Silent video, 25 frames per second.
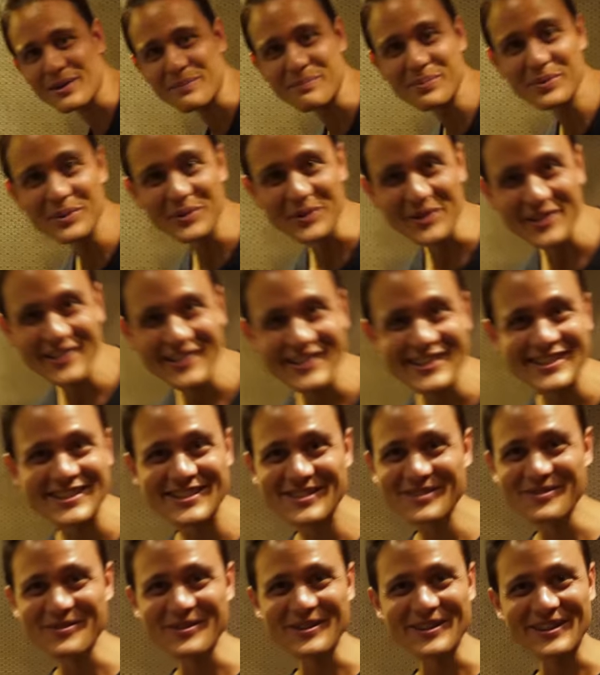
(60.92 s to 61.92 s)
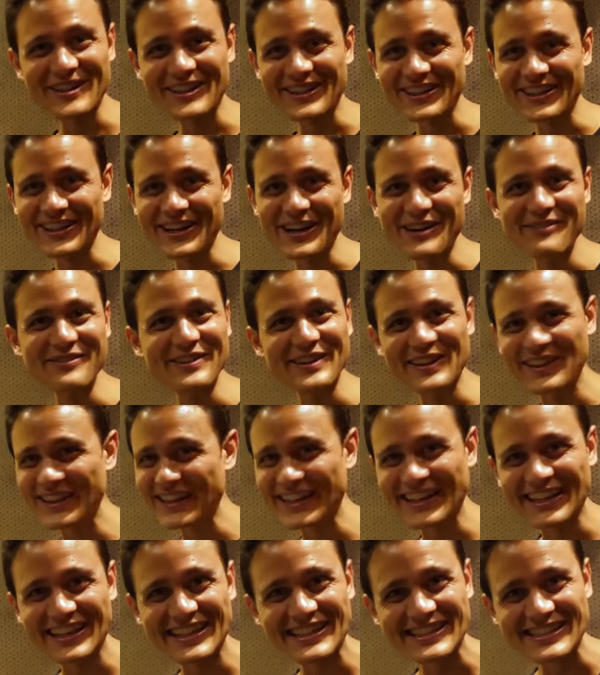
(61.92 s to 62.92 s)
the pool is, where
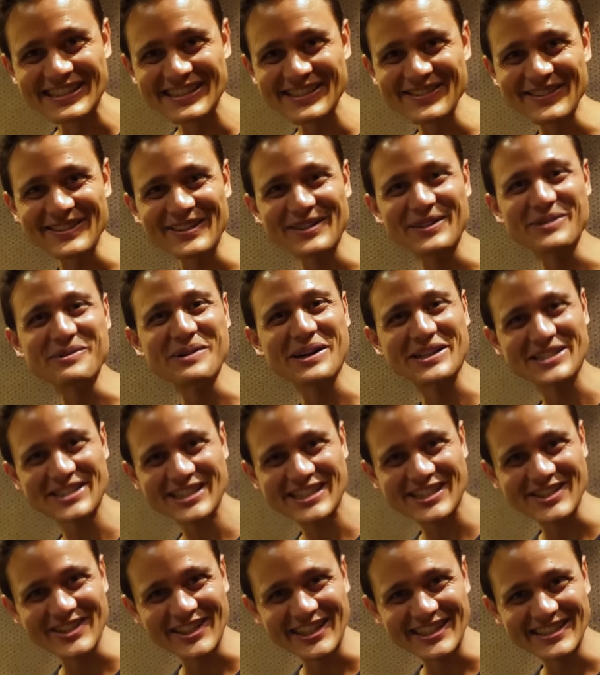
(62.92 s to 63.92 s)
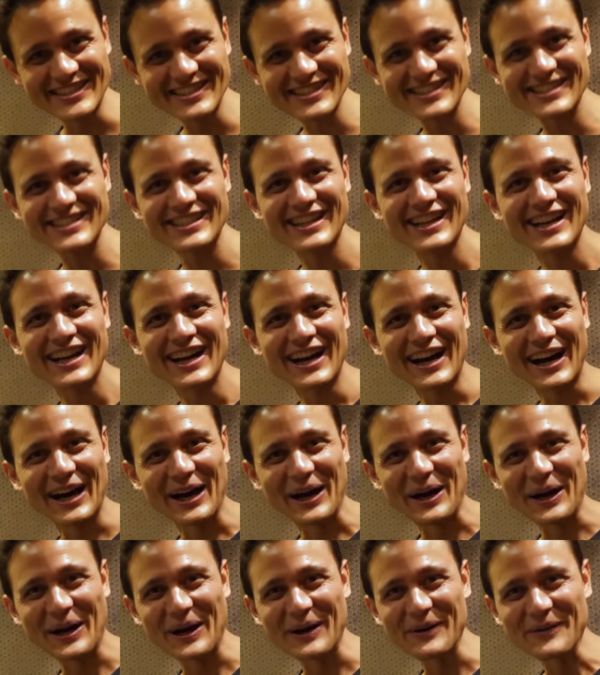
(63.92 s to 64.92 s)
everything is, the restaurants,
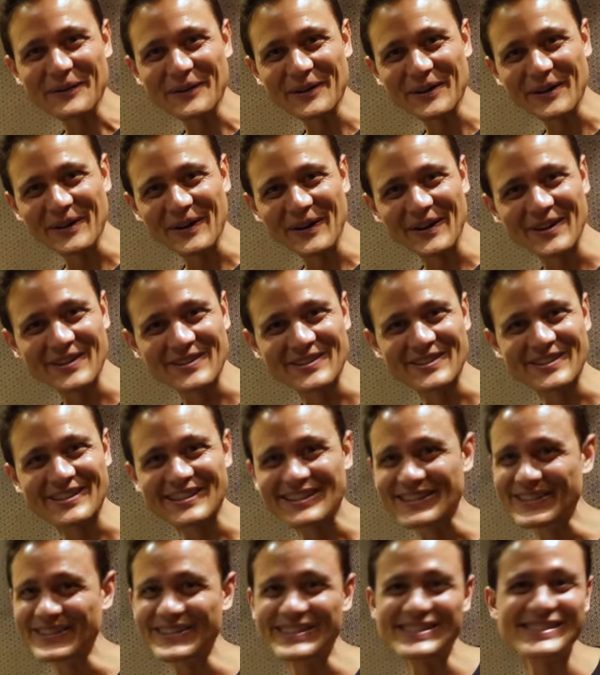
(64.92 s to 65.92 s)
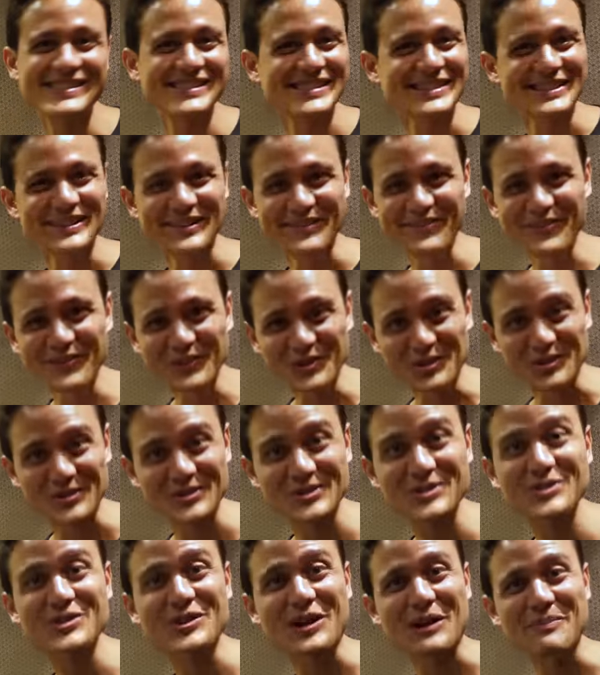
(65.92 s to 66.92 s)
uh, where all you can, you can see the full
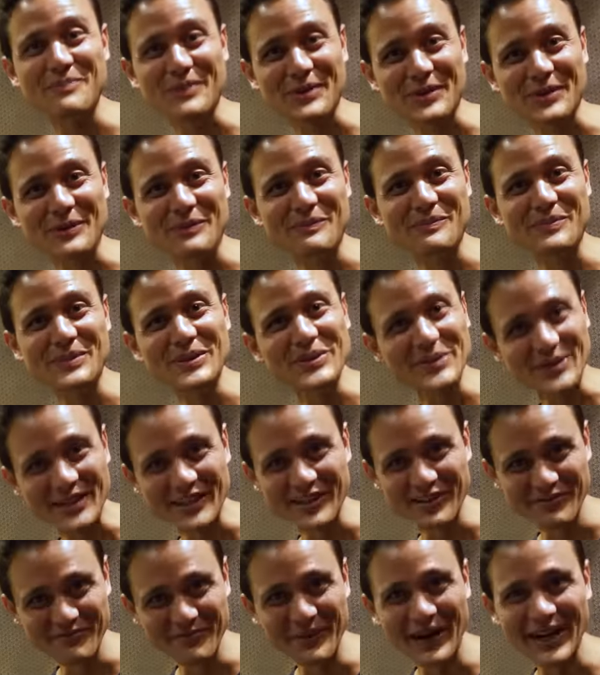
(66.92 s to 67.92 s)
tropical beauty of